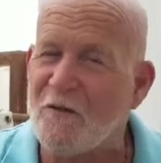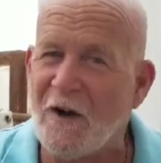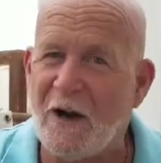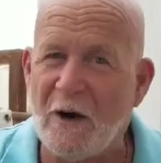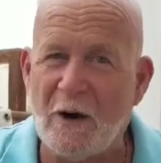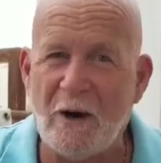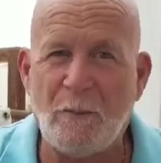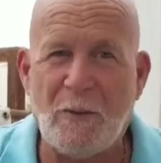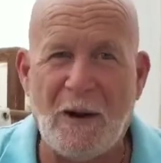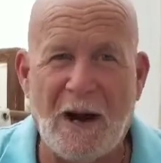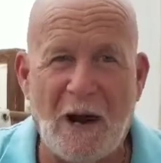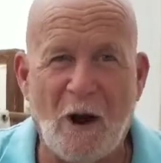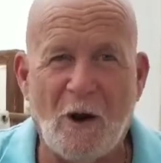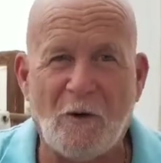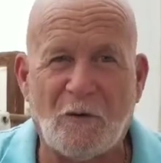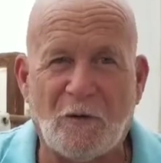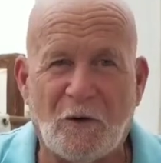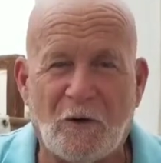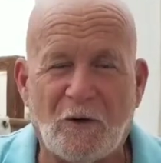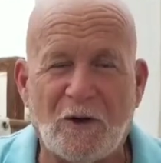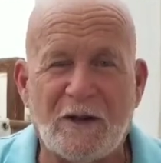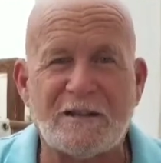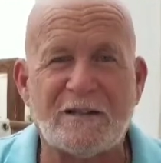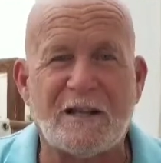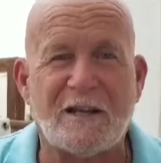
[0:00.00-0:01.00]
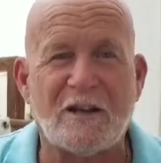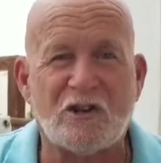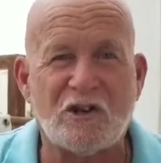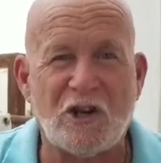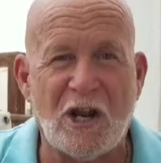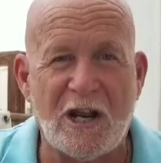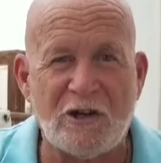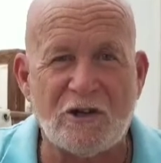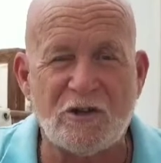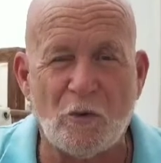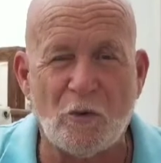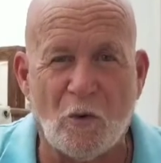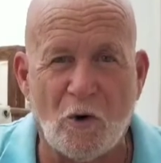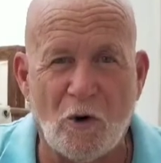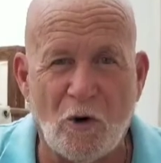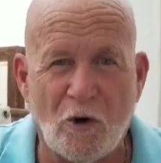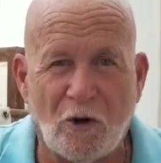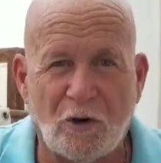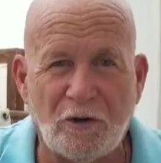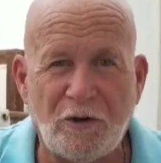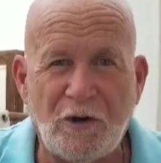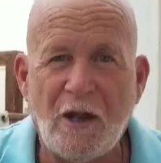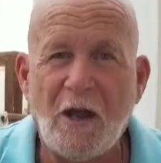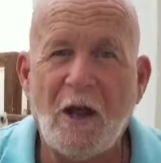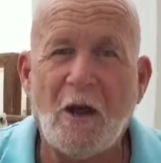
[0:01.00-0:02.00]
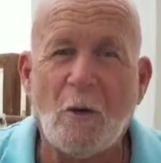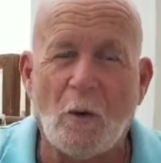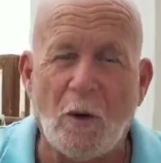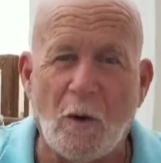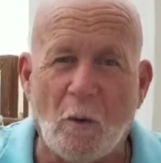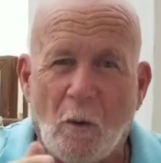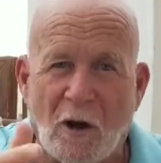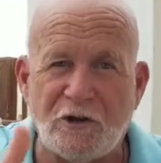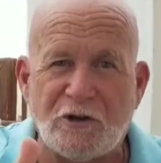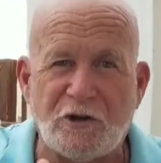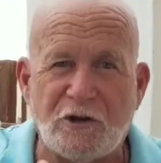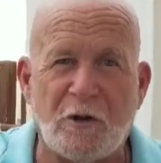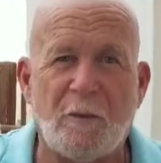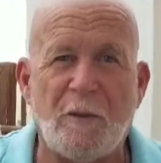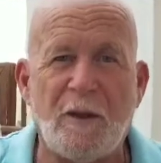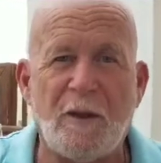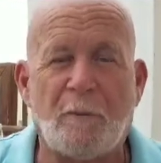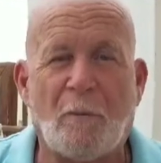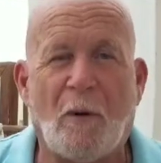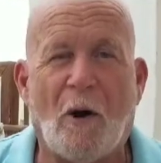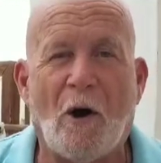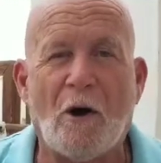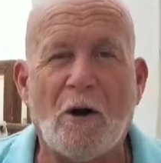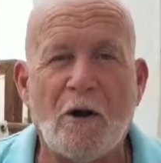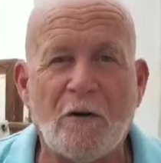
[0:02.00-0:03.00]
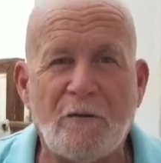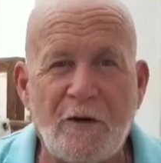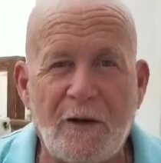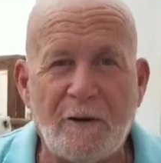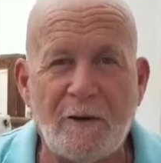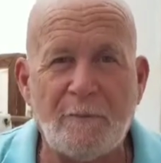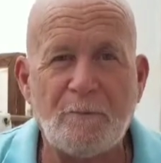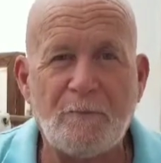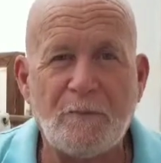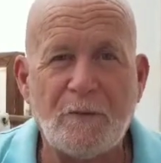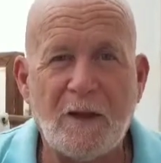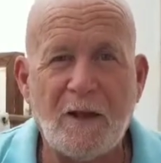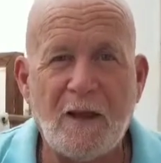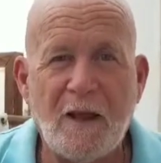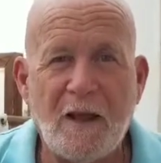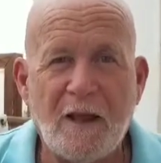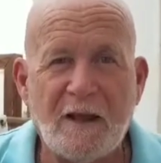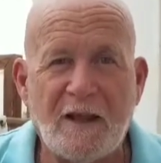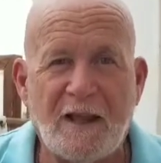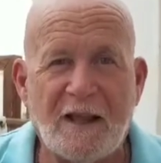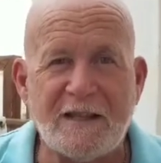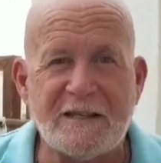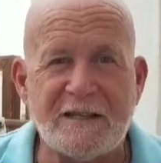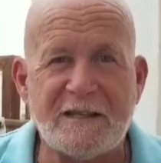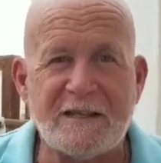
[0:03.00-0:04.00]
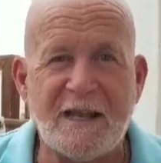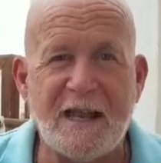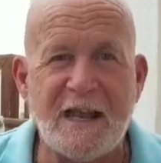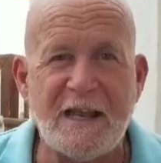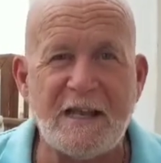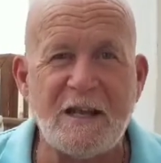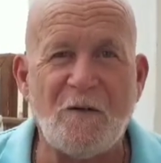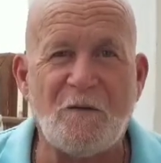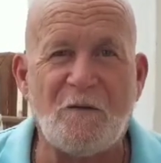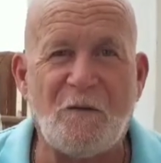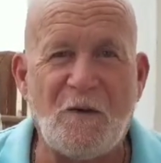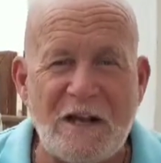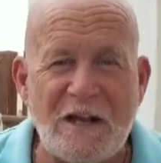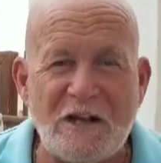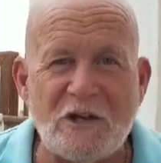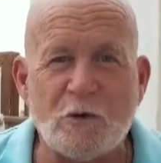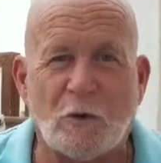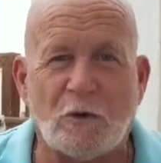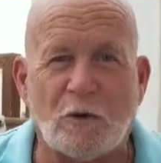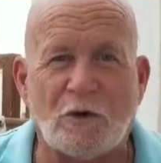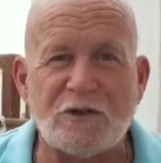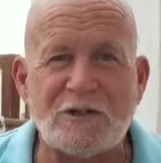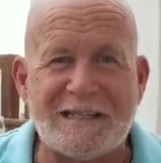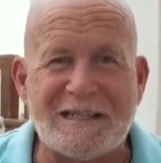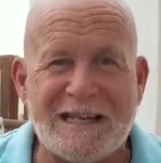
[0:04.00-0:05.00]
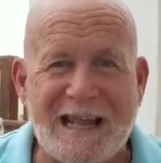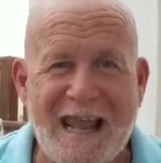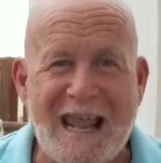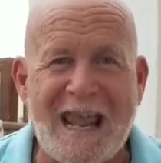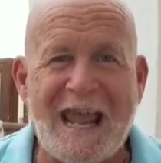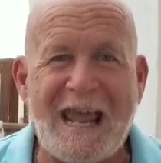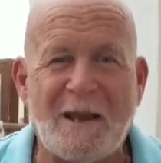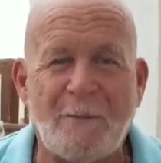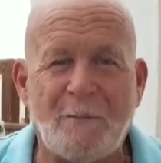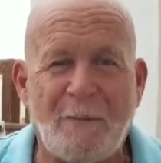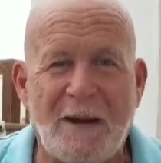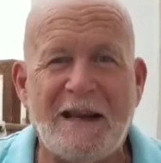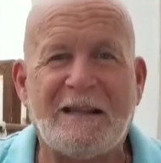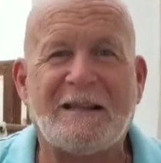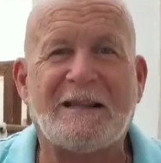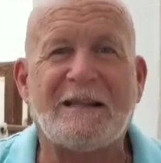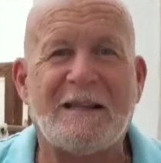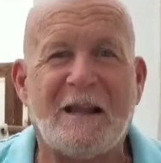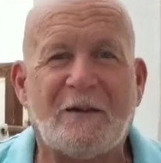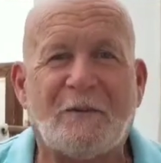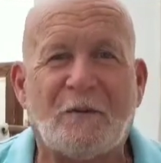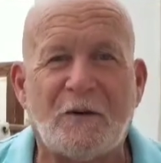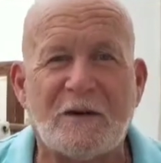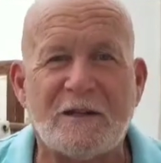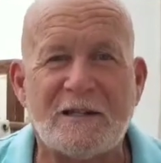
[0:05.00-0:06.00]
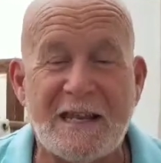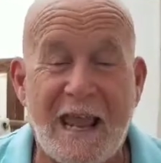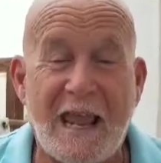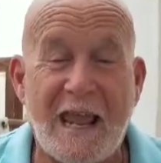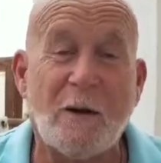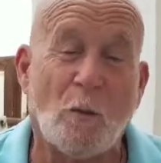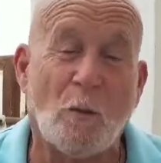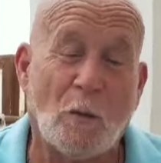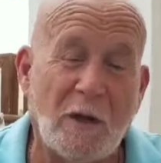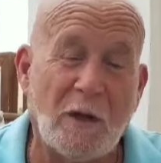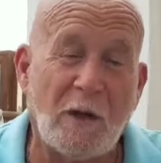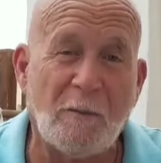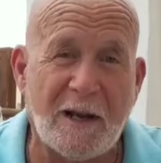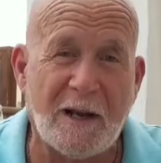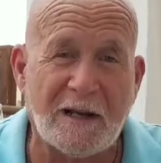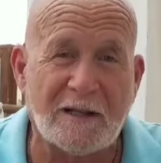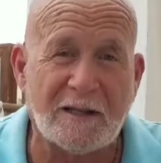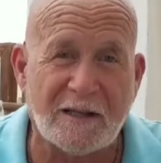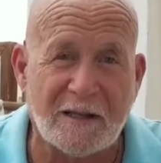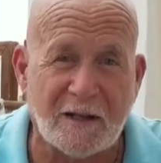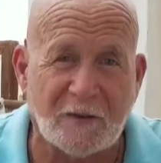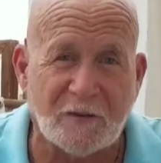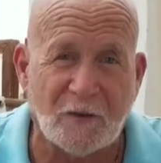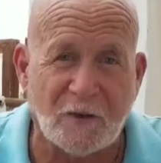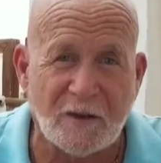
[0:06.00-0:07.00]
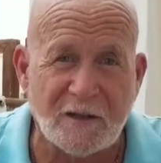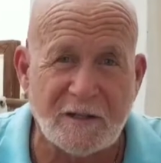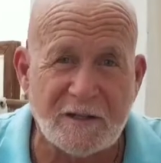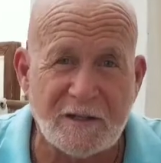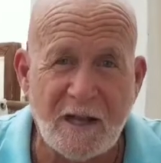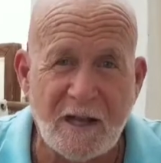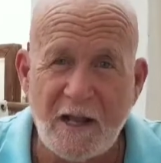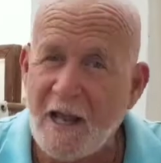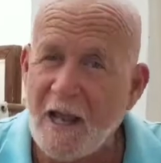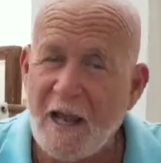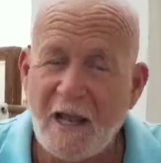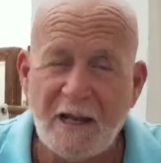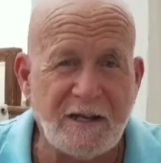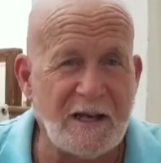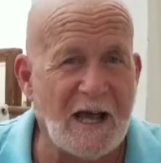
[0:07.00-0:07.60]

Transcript: Very powerful. It's going to change the world. We want you to be part of it, because individuals can make the difference and will make the difference.